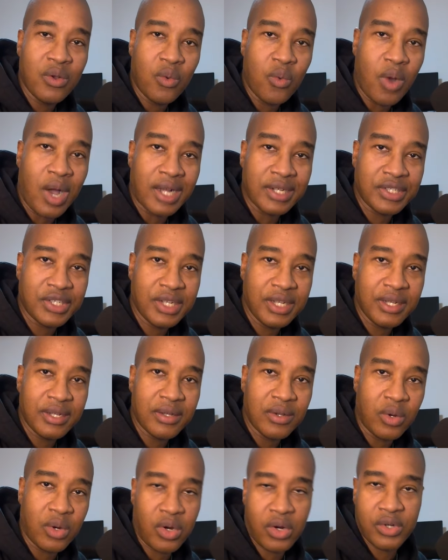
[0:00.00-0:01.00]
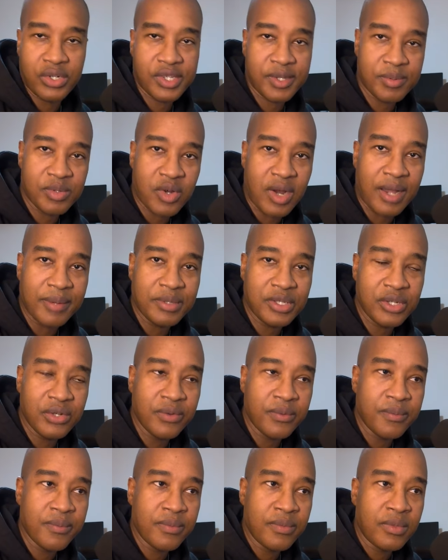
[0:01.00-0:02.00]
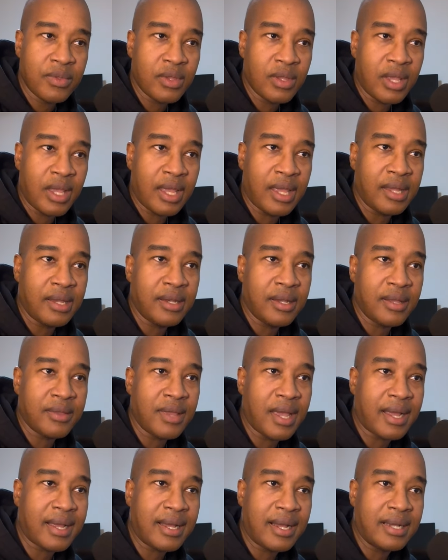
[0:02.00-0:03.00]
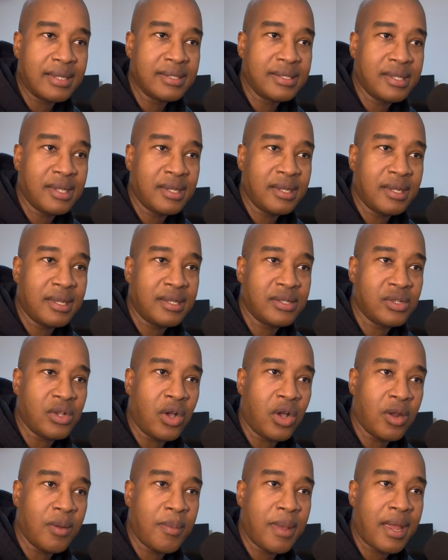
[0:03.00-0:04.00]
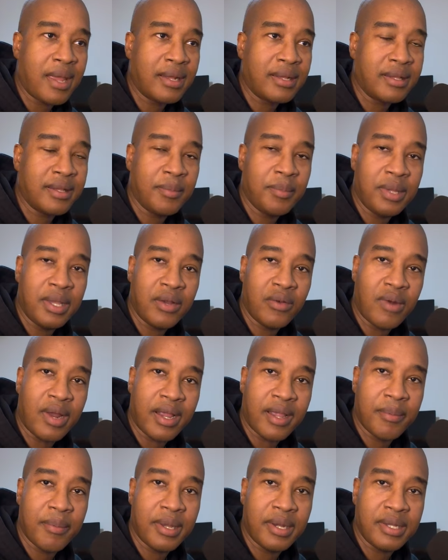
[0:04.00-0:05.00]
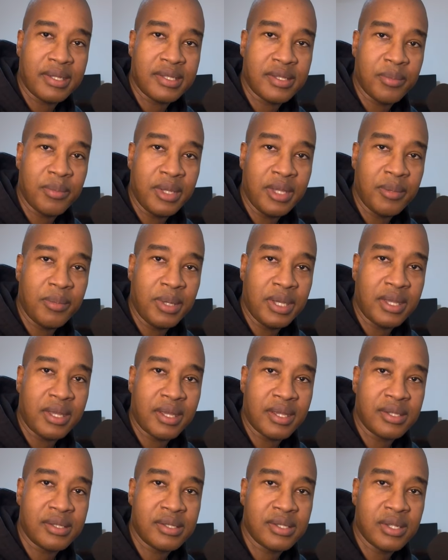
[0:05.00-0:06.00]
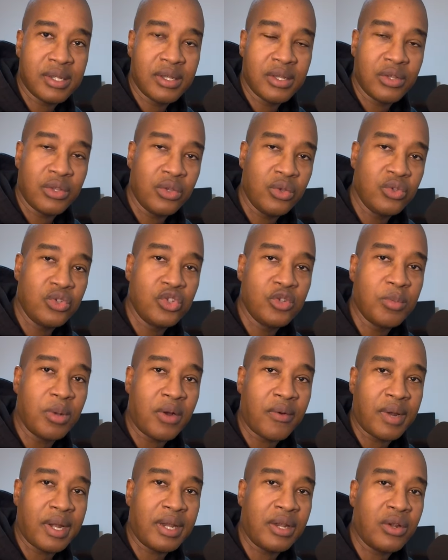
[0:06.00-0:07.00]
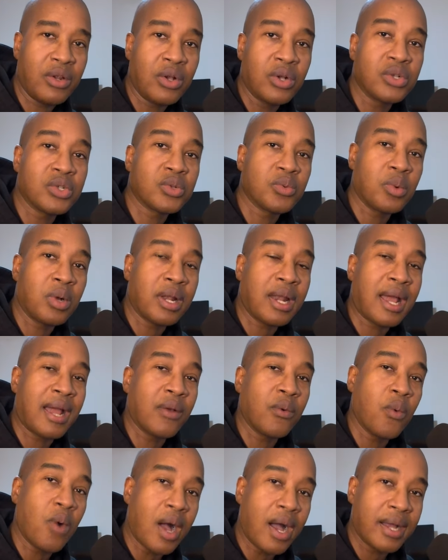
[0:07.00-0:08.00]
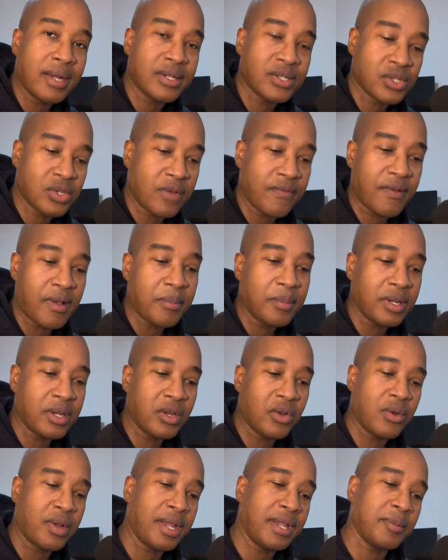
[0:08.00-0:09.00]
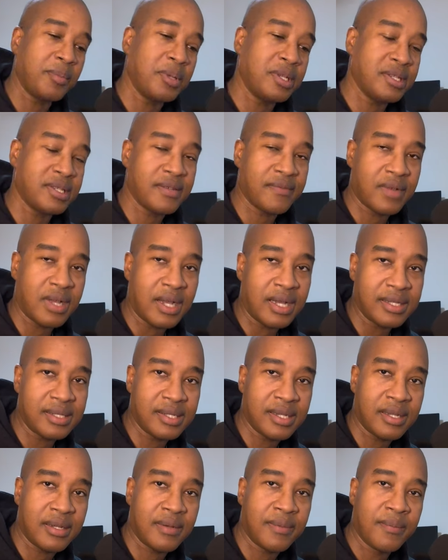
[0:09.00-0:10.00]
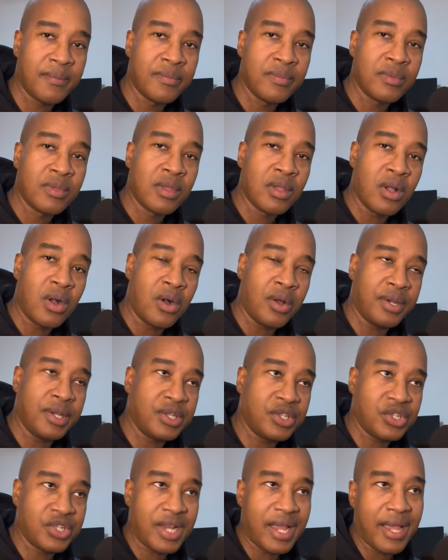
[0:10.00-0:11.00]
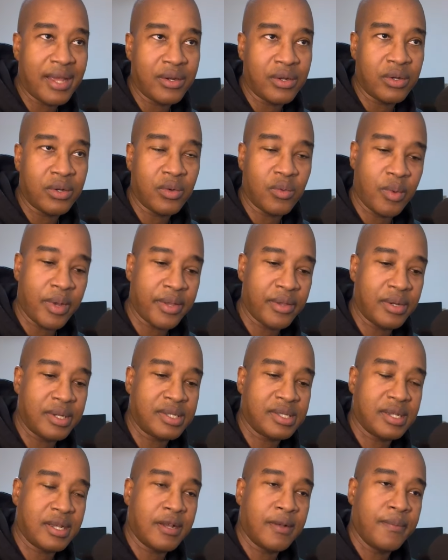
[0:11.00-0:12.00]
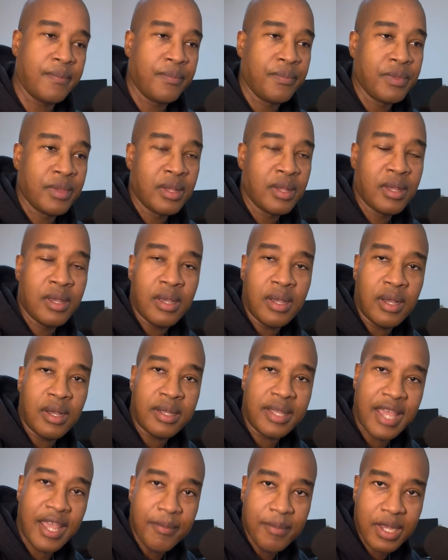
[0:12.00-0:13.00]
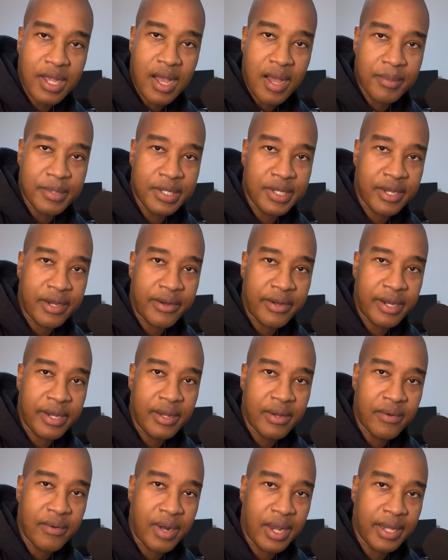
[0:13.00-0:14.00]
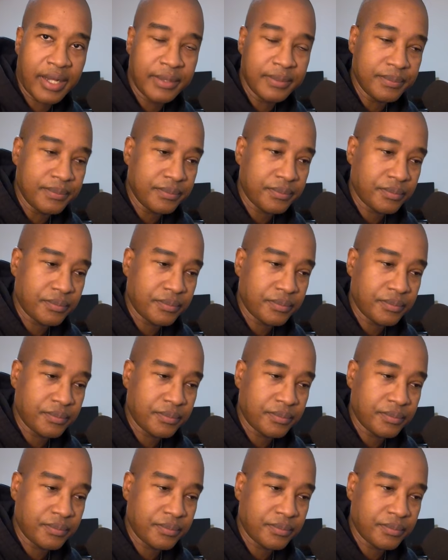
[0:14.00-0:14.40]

watching or, or subscribe to. And that content is automatically being recommended to me because YouTube already knows what I watch. So if I'm going to create piece of content on this channel, whether it's a, a gaming commentary, right?